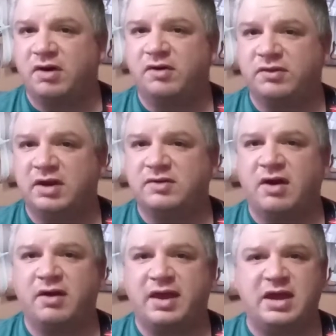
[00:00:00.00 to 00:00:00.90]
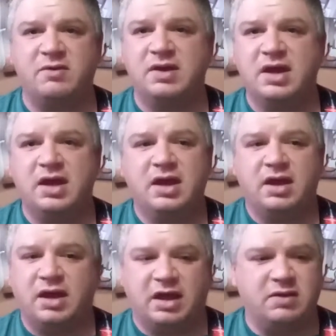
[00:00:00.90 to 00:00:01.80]
on his guitar that he'd
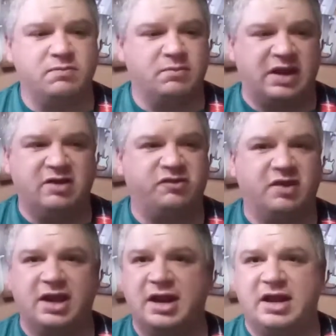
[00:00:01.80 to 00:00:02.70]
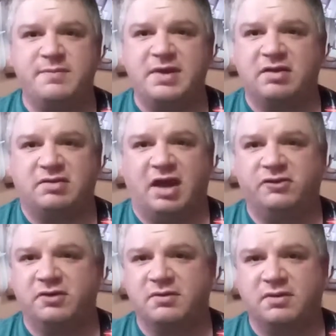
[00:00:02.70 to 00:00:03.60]
sit in. He'd be a
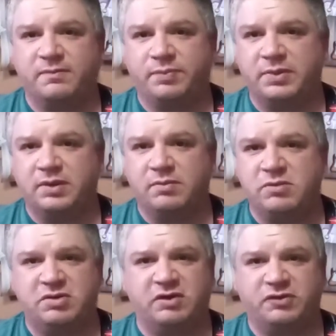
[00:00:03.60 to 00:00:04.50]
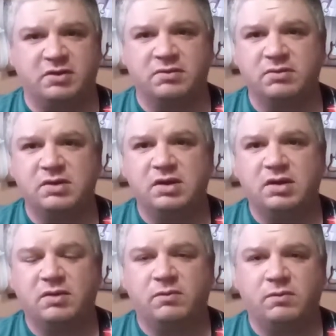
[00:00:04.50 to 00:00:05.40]
session musician,
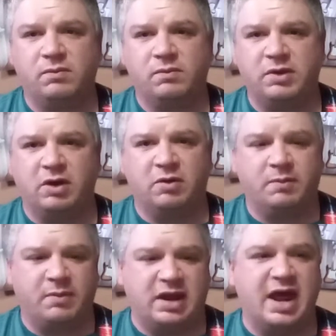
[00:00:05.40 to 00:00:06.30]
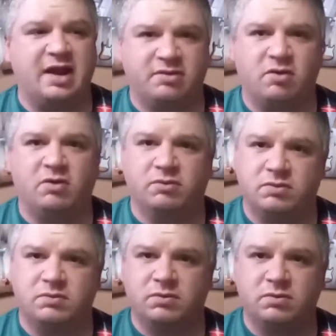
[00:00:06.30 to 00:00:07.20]
you know, he had his own,
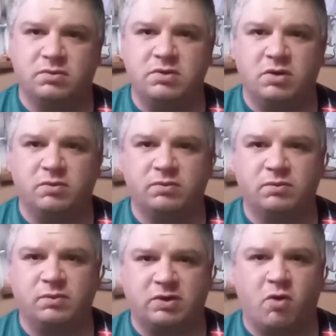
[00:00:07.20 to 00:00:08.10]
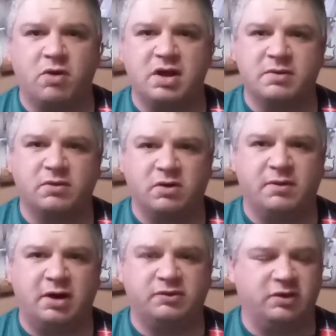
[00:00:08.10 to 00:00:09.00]
you know, recording
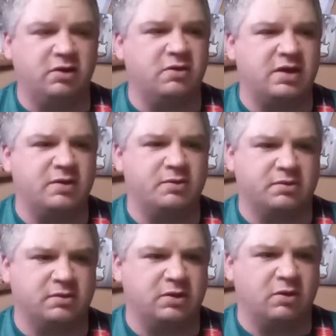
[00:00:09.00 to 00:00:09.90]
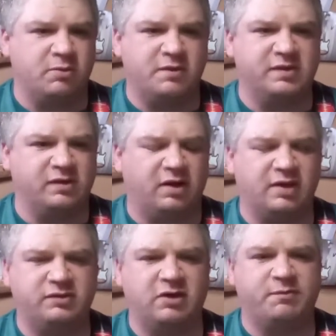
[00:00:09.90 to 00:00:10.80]
career too. He was, you know, movies and all
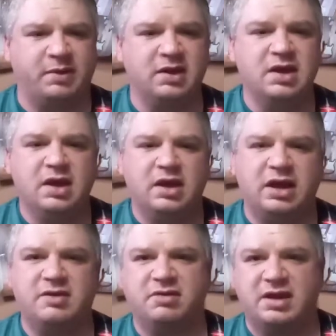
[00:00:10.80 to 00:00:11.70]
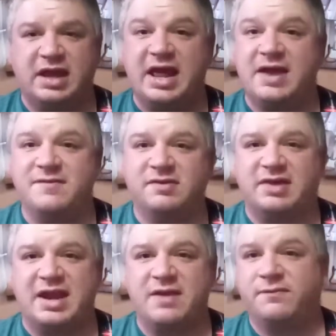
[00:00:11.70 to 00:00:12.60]
that stuff. But he even
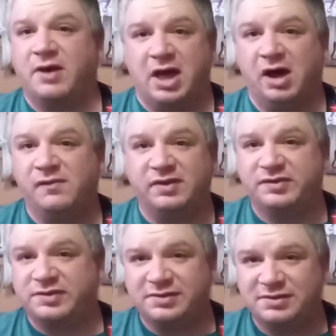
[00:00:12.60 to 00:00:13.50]
sat in for Elvis,